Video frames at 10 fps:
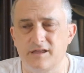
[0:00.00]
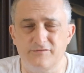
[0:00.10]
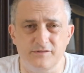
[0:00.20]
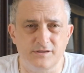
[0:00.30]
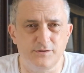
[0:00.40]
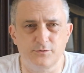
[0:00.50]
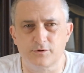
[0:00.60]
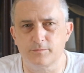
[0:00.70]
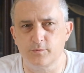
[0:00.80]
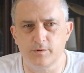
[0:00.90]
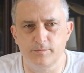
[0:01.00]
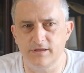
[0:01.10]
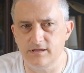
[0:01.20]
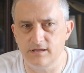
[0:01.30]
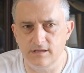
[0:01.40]
I think in Europe will
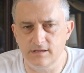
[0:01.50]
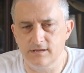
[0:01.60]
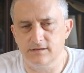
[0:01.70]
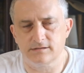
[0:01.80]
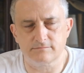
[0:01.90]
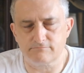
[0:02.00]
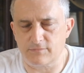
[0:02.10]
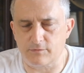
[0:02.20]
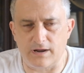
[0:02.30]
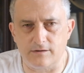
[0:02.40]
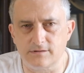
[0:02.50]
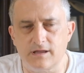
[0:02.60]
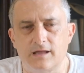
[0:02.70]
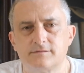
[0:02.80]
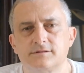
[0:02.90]
be around
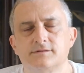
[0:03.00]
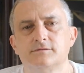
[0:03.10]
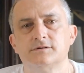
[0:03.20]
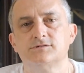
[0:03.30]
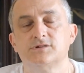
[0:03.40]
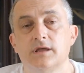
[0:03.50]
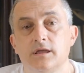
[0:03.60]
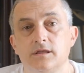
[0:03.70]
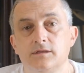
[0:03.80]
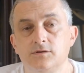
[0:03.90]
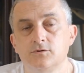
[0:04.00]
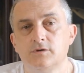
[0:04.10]
100 euros. You